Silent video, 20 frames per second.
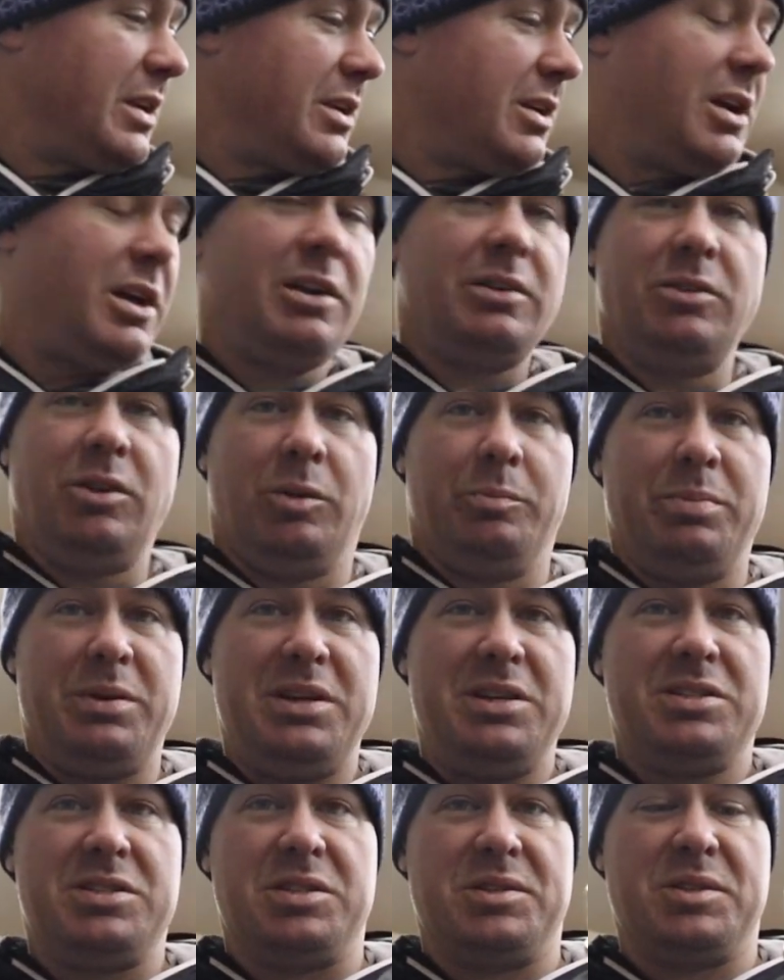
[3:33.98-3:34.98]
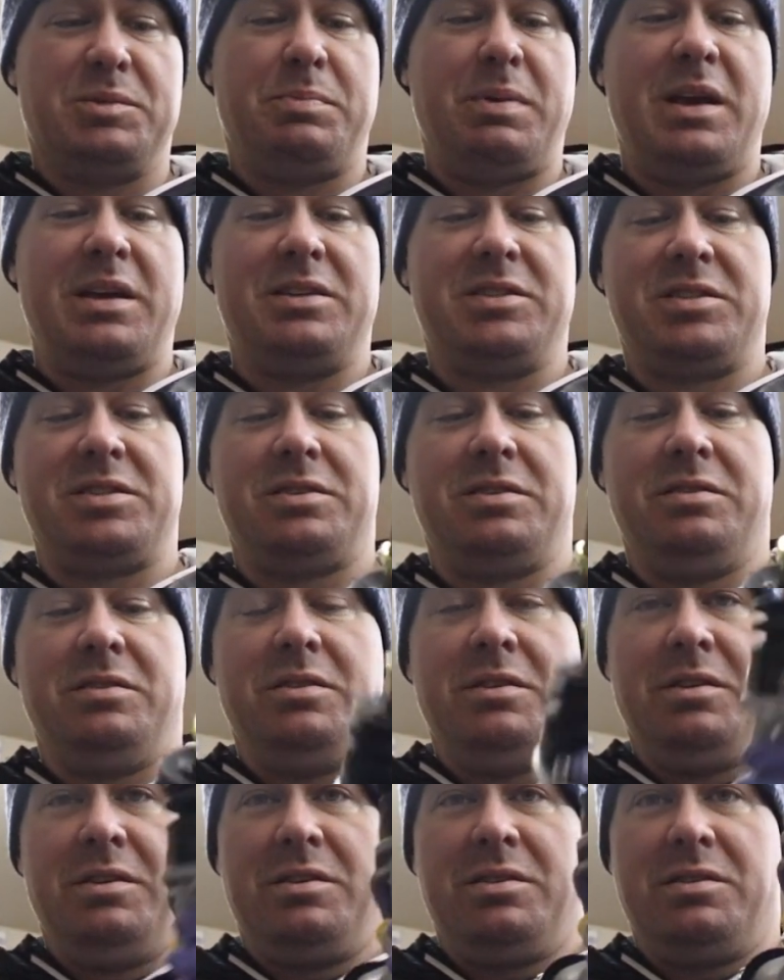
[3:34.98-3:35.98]
cut a little piece to space
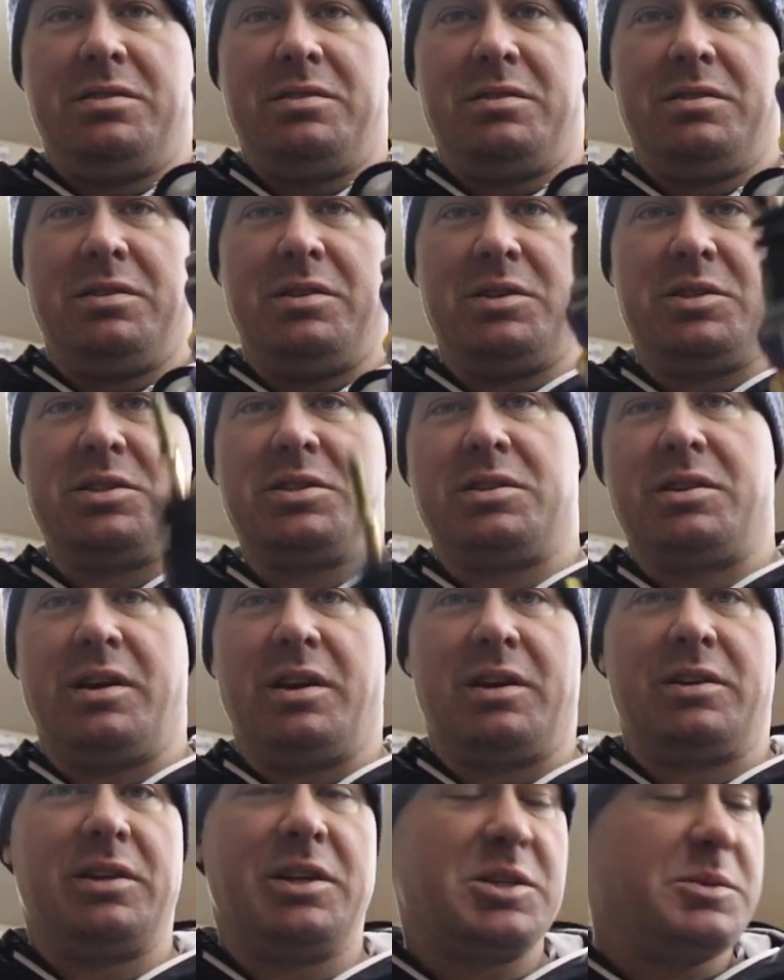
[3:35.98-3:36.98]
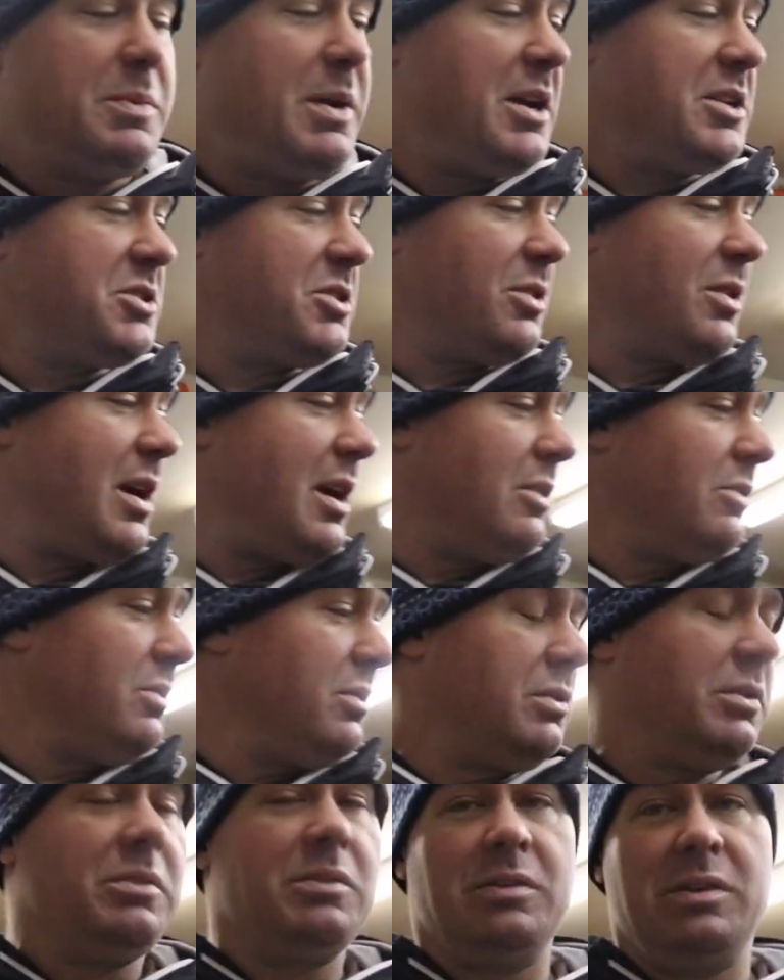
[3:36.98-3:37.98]
this uh, clutch master
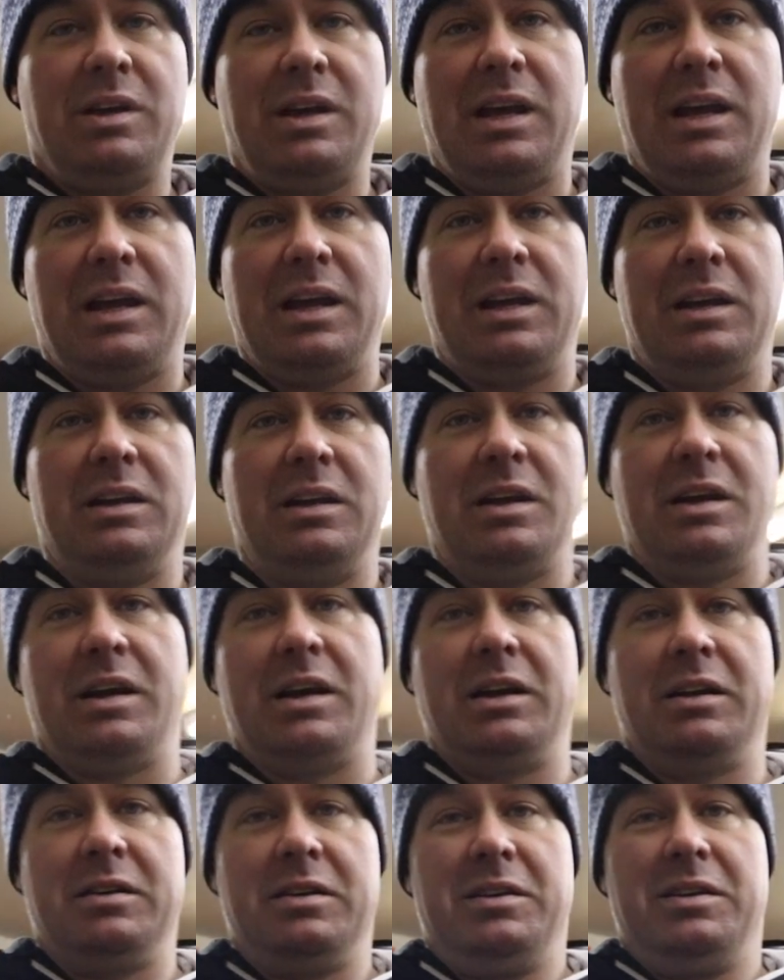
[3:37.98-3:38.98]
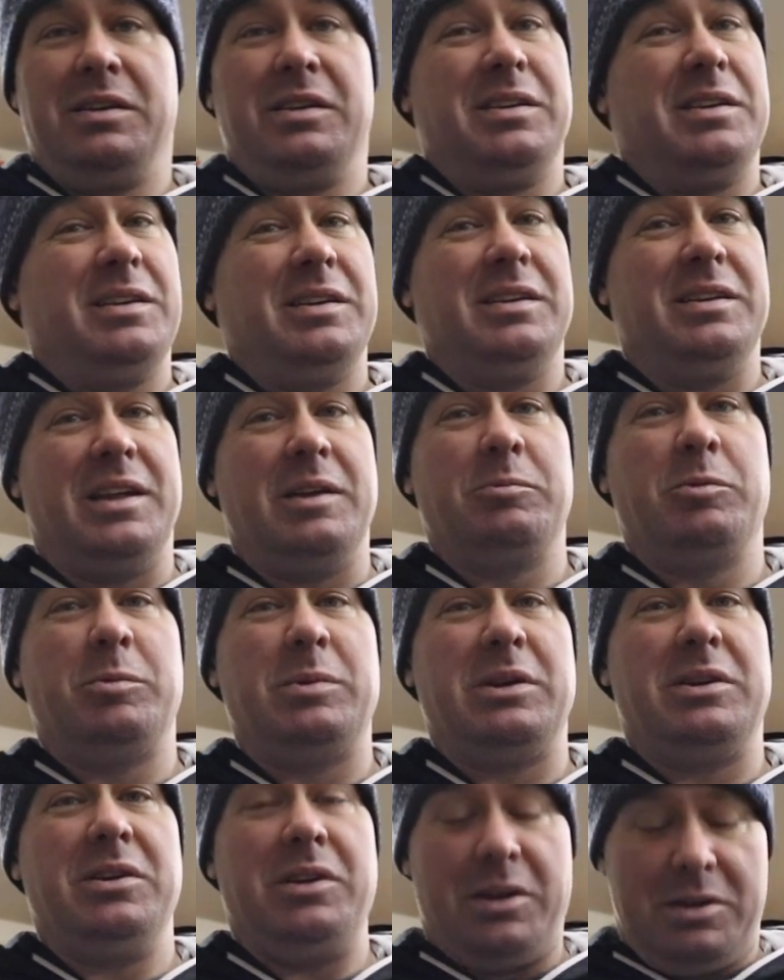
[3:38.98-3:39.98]
out, and uh, then we'll
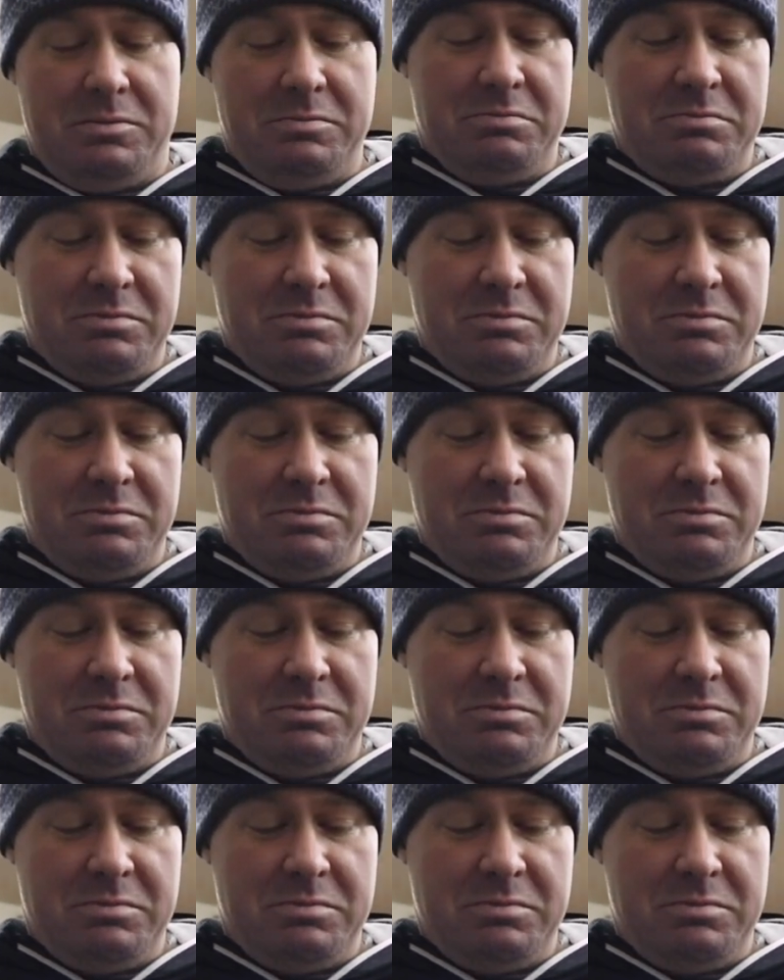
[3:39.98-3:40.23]
be good.